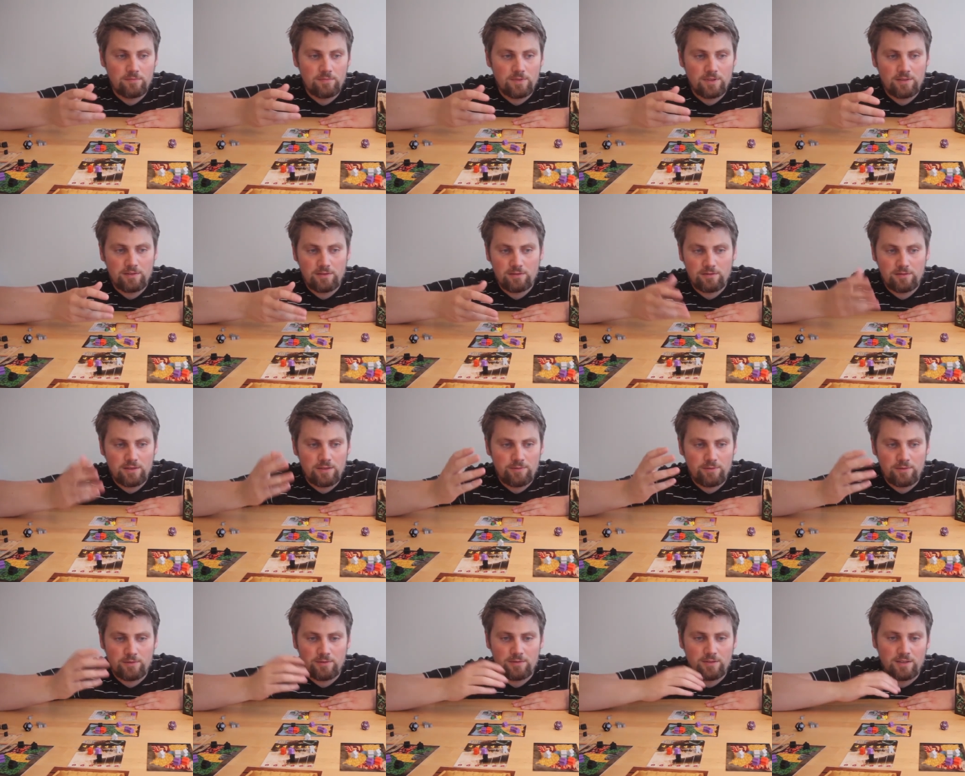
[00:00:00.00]

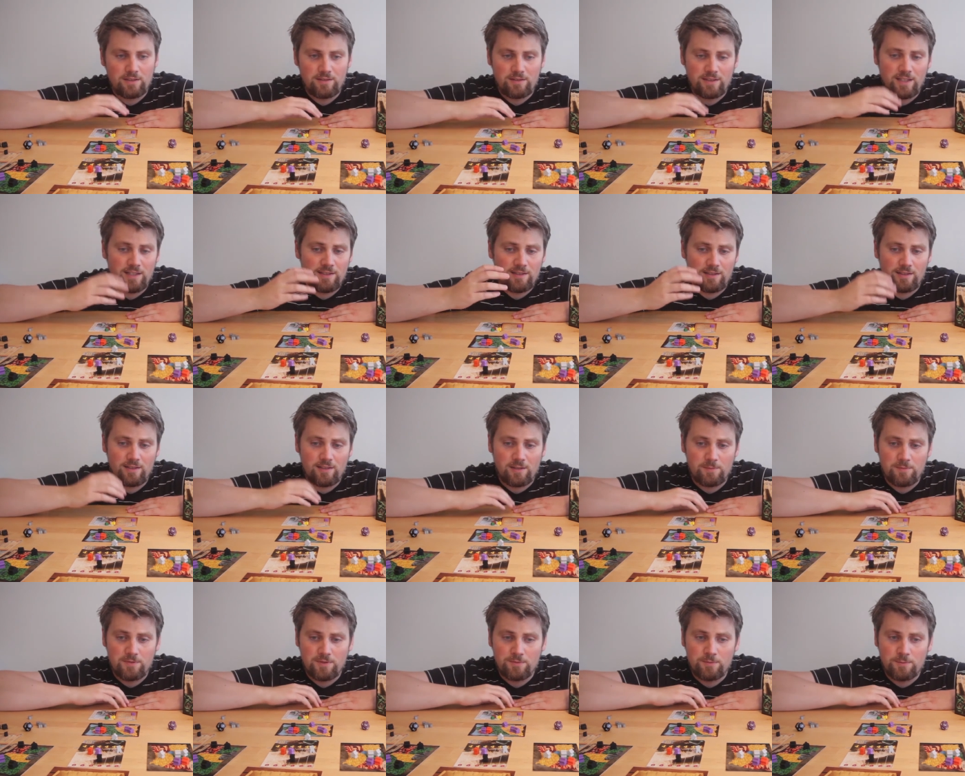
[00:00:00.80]
If you, in case it
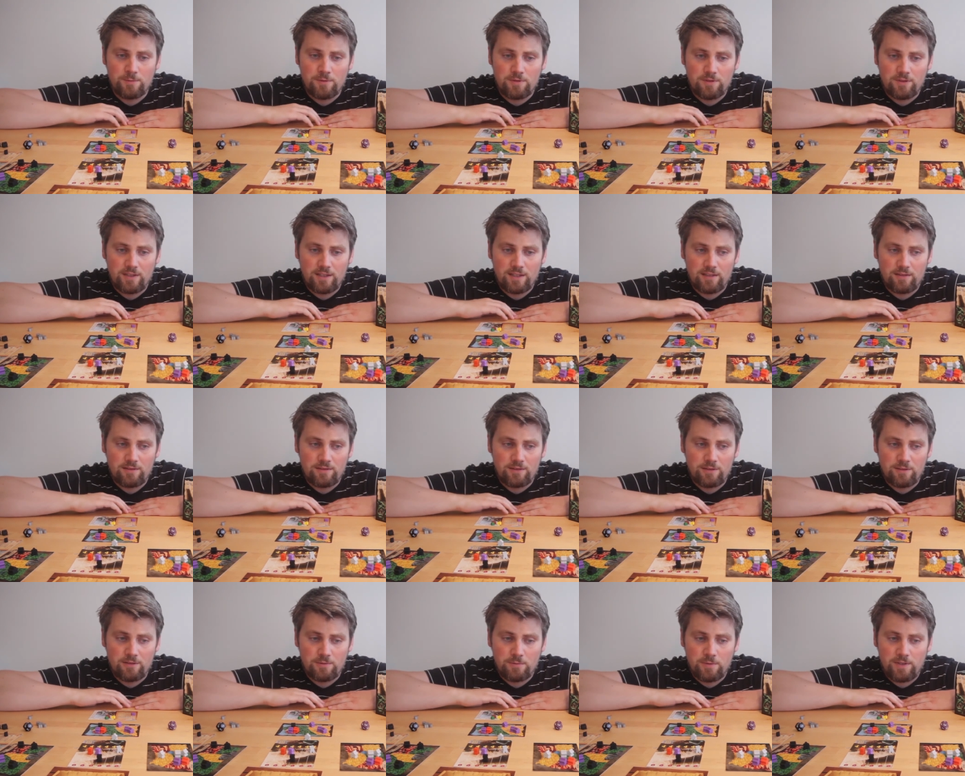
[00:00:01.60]
becomes a war again
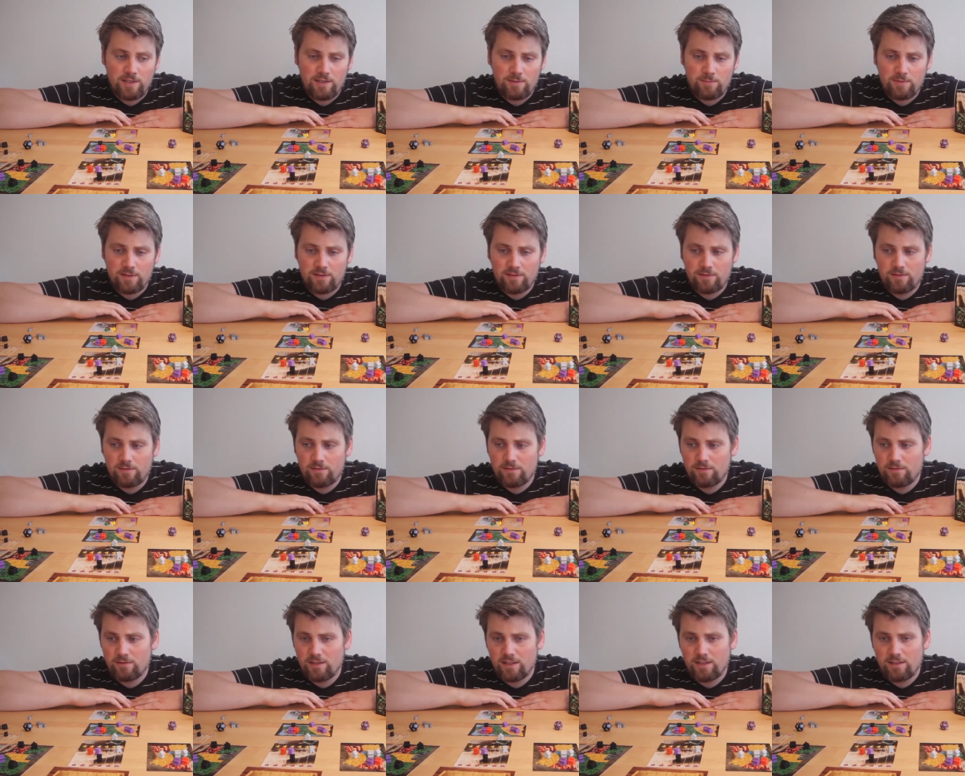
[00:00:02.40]
your way, but
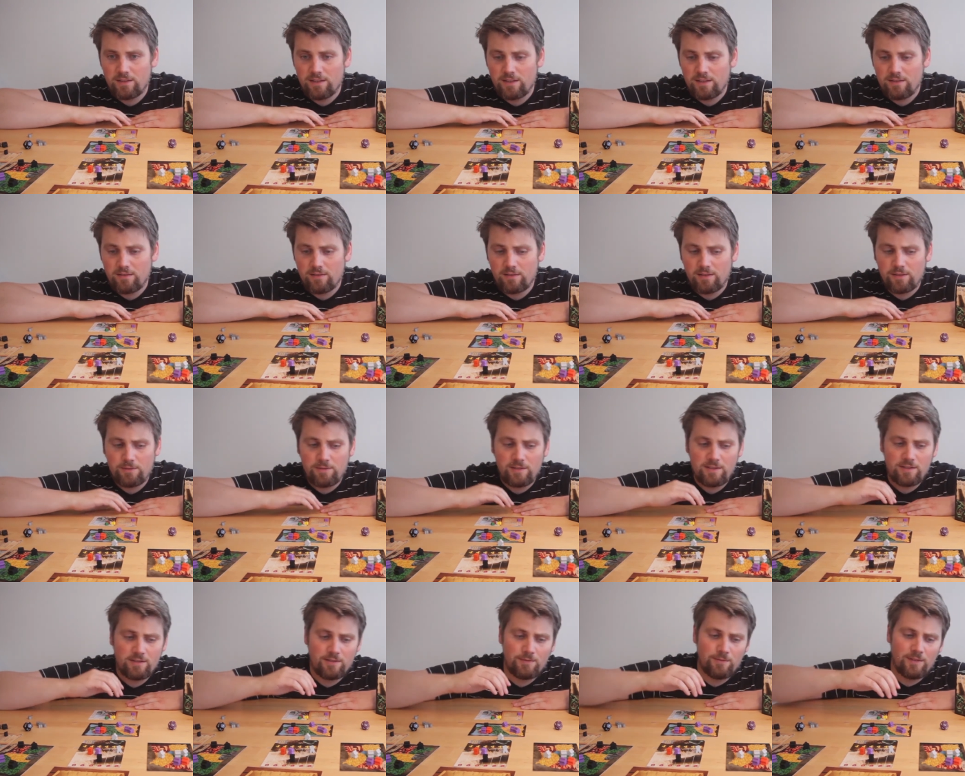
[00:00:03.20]
then again,
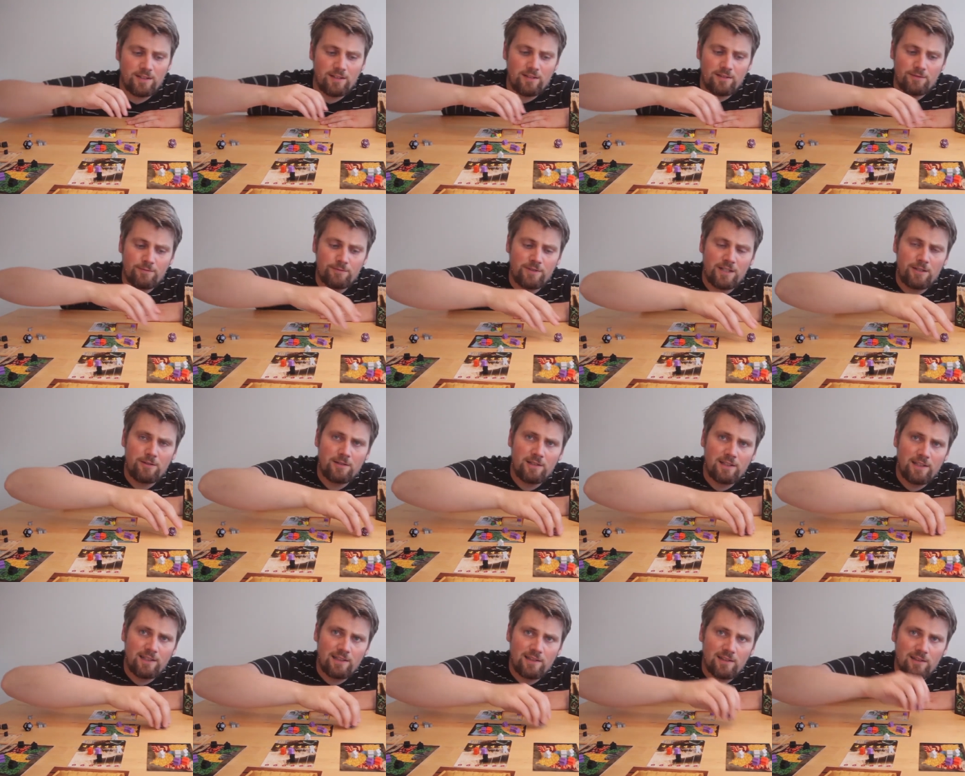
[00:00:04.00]
there is
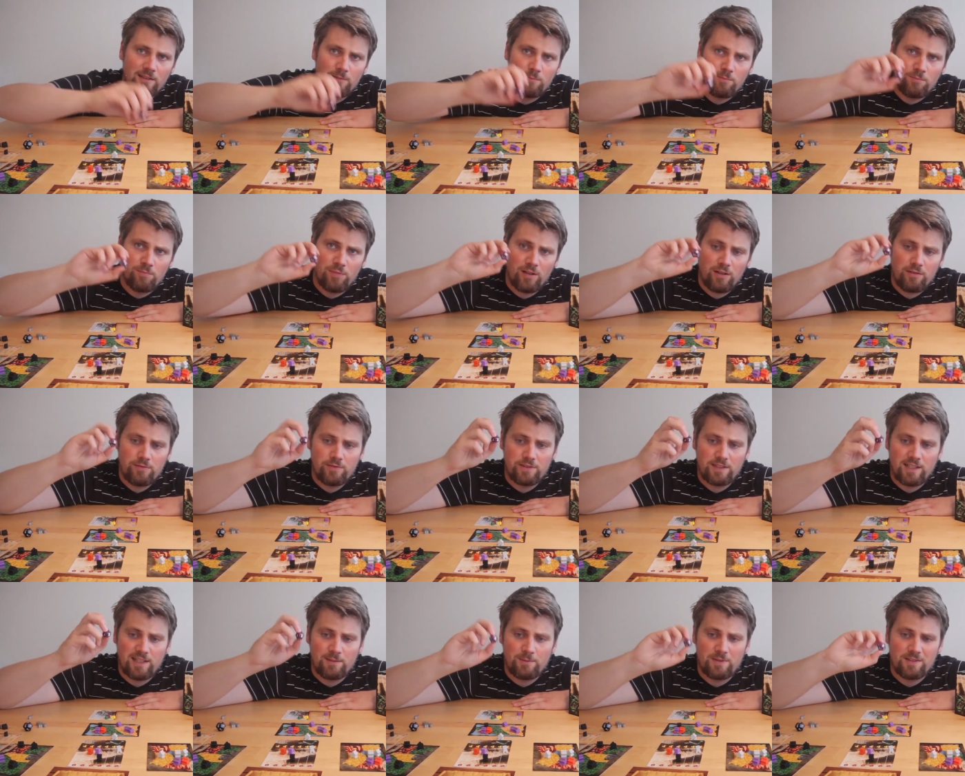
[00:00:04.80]
very little
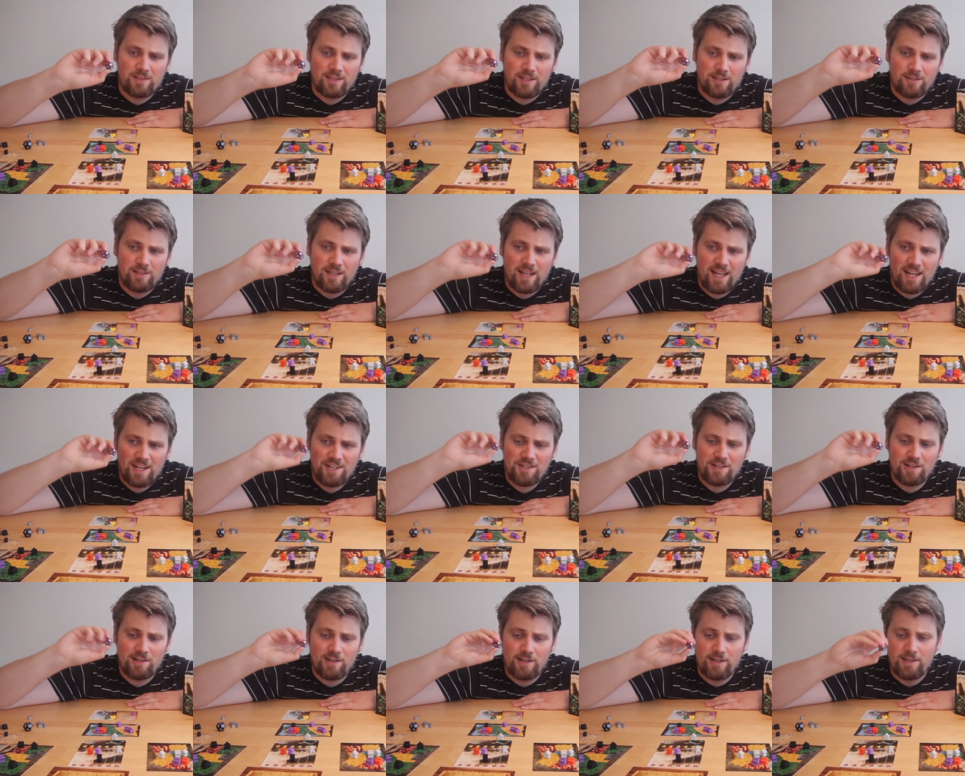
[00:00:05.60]
buffing element here
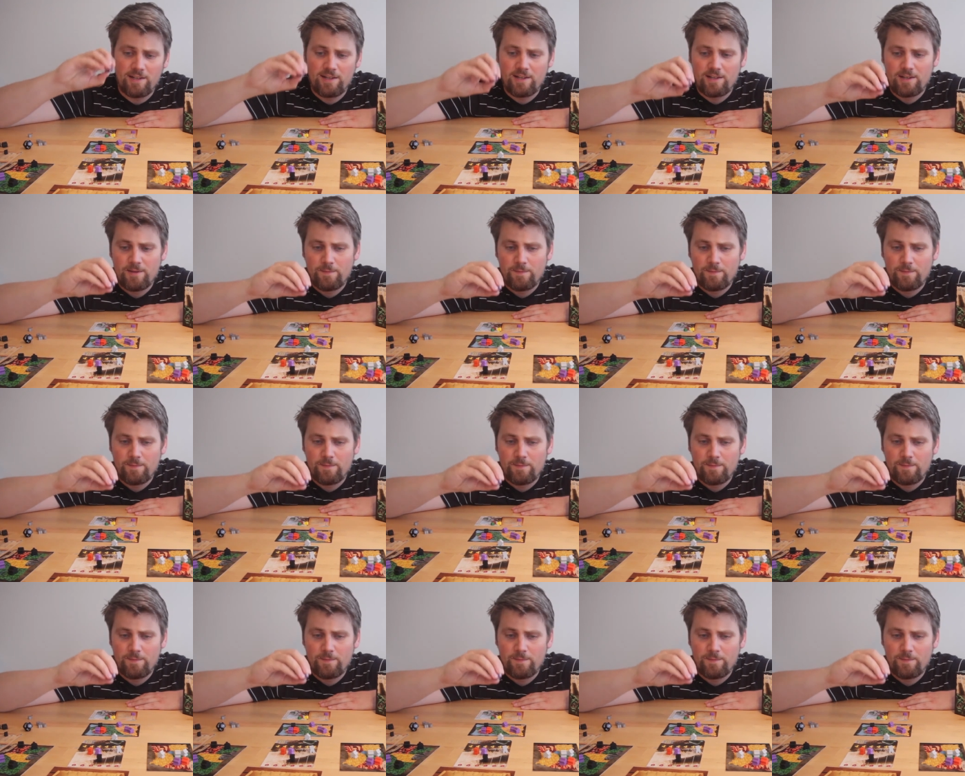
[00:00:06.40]
actually.